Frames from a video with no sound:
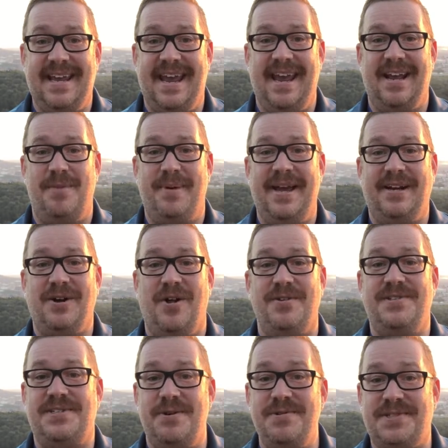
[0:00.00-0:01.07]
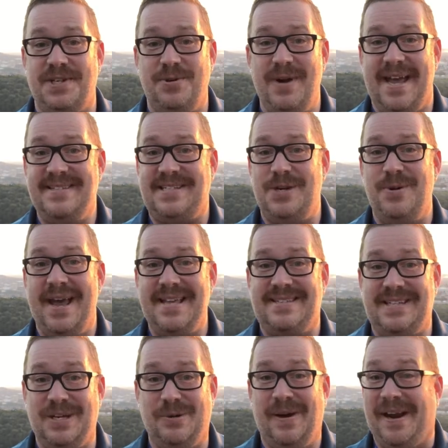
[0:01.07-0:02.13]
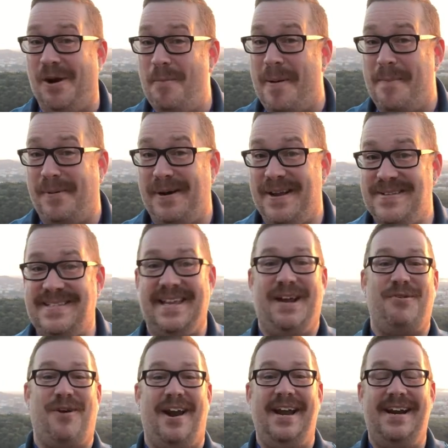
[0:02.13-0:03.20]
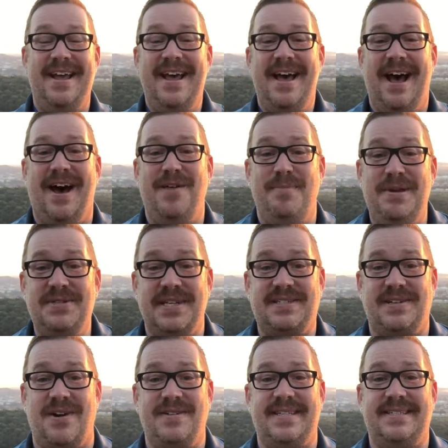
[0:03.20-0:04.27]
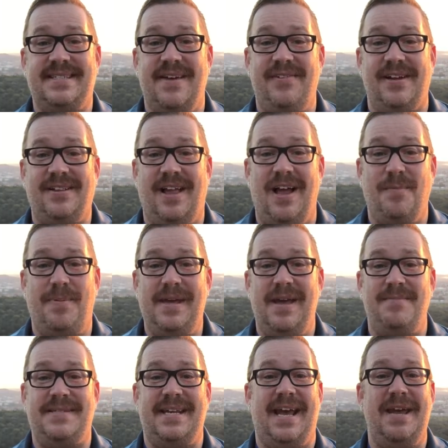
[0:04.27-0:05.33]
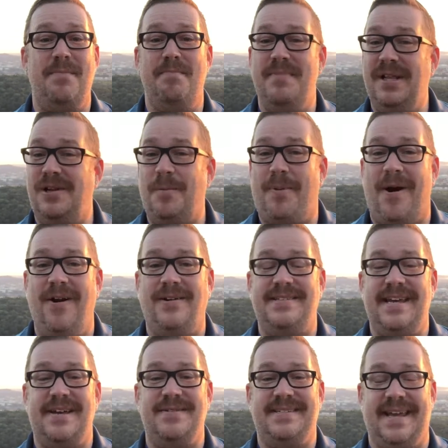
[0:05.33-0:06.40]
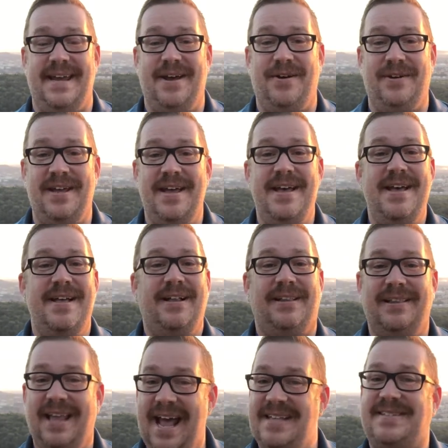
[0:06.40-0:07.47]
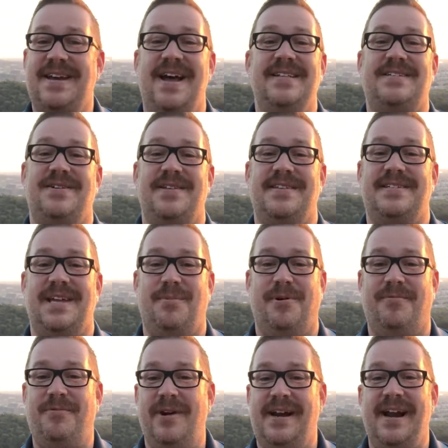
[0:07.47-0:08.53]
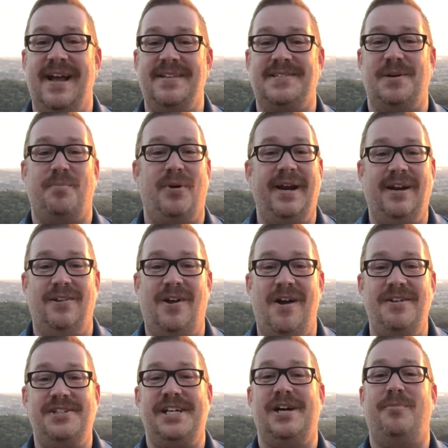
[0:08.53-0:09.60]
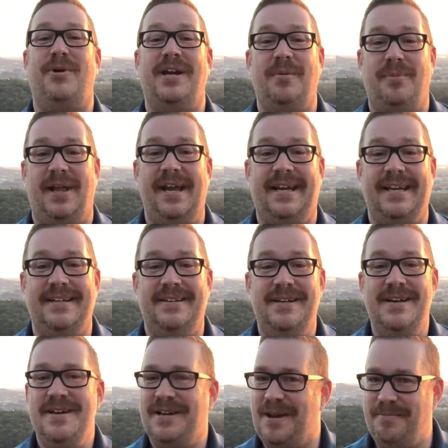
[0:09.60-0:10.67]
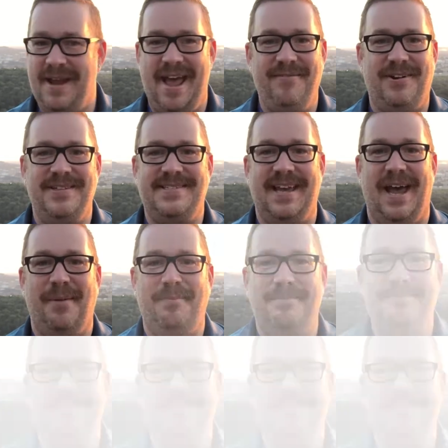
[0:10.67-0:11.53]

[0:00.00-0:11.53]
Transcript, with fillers: and a band called Susu, S U S U, I hope I pronounced that right. Uh, music starts at seven o'clock p m tonight, Miller Park downtown. Last concert of the summer, free concert. Bring your lawn chair, bring a blanket, come to have a good time.